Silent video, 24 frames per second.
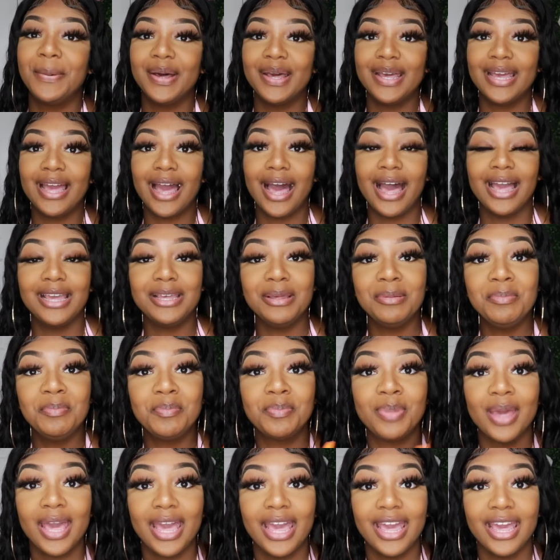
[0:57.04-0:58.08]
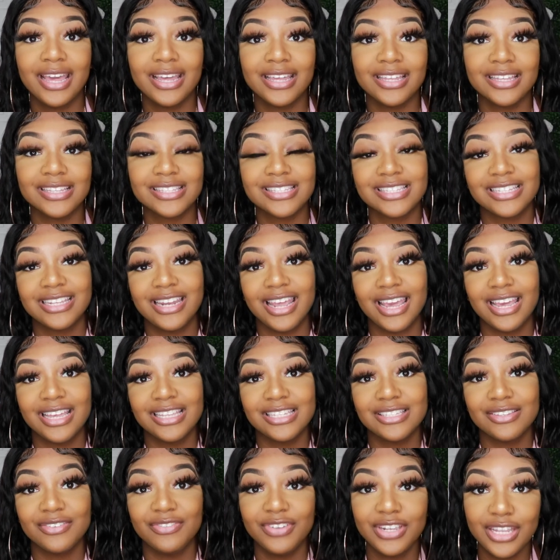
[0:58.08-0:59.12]
But I am back.
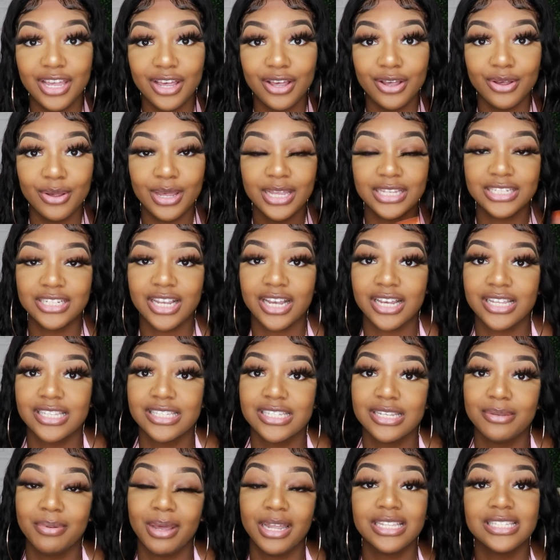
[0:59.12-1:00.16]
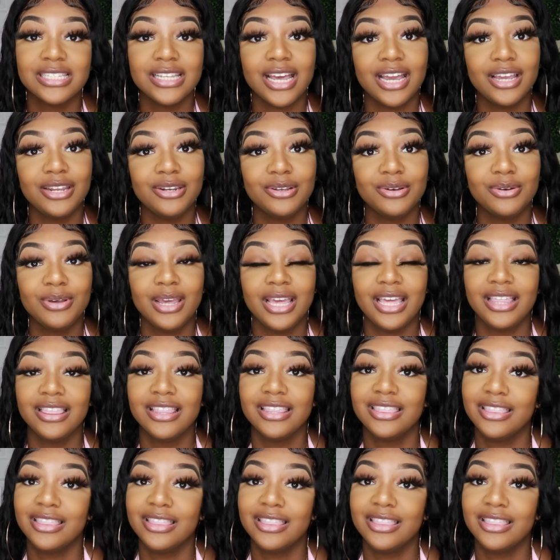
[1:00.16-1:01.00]
Today's the video, as y'all can tell by the title and the